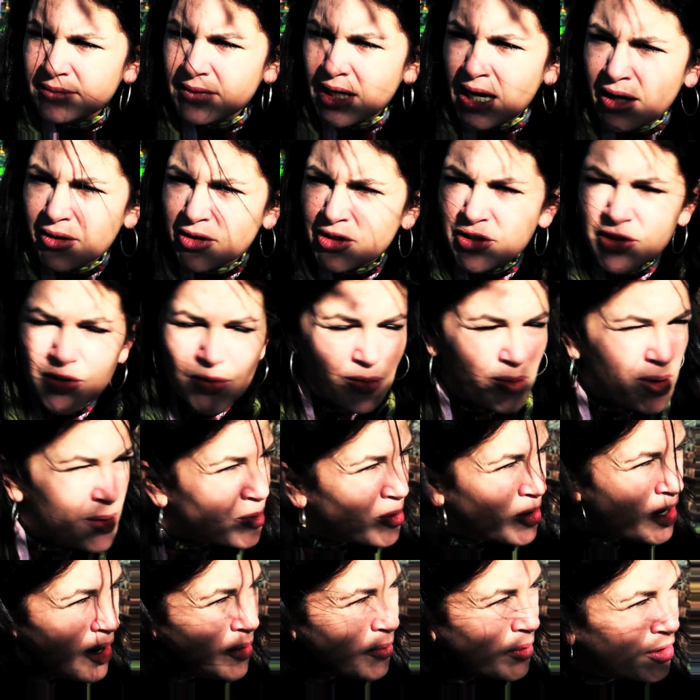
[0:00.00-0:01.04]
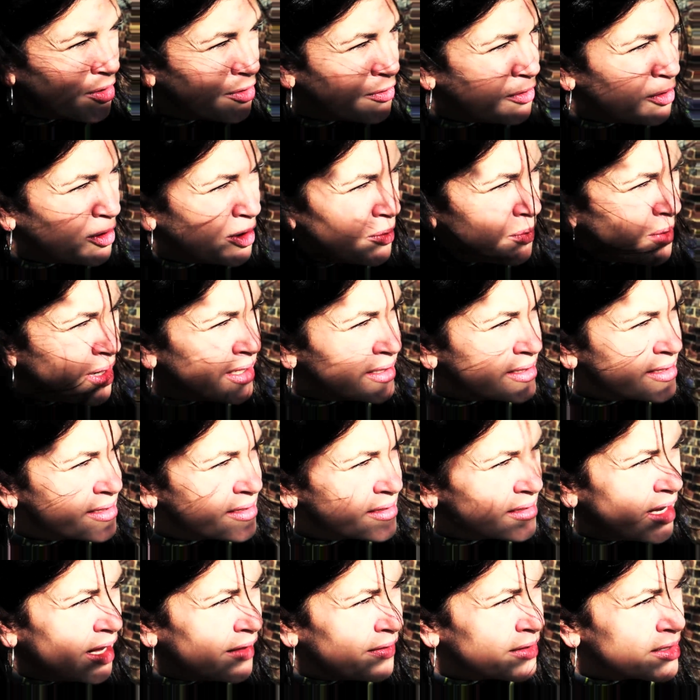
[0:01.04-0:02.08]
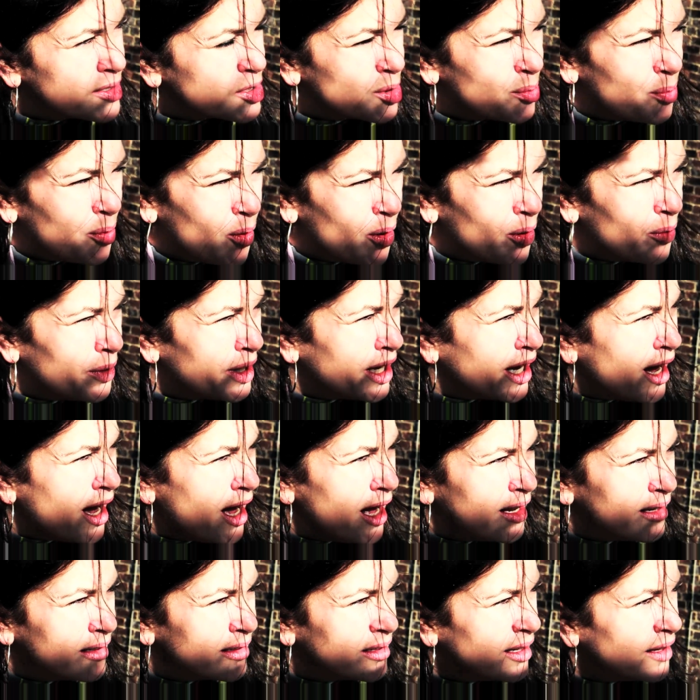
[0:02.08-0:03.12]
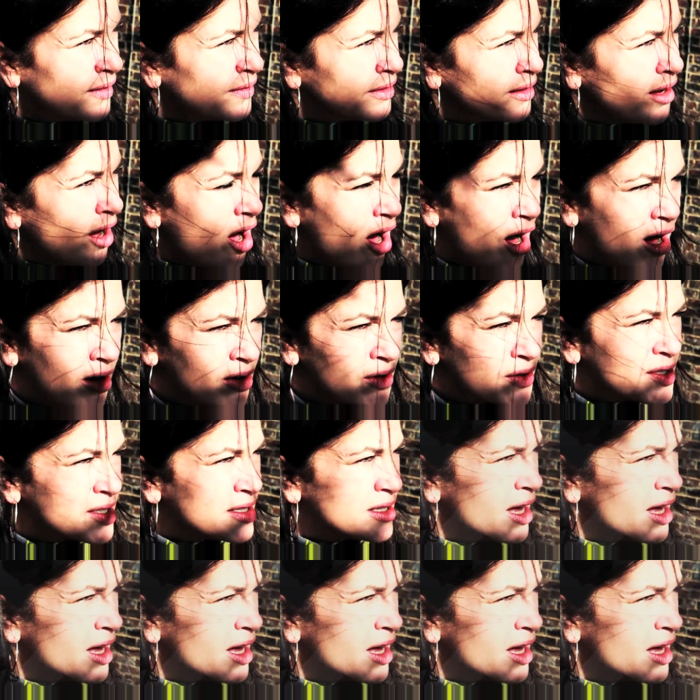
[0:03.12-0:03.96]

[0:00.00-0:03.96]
I just remember how wonderful it was, and the support we got, and the honks,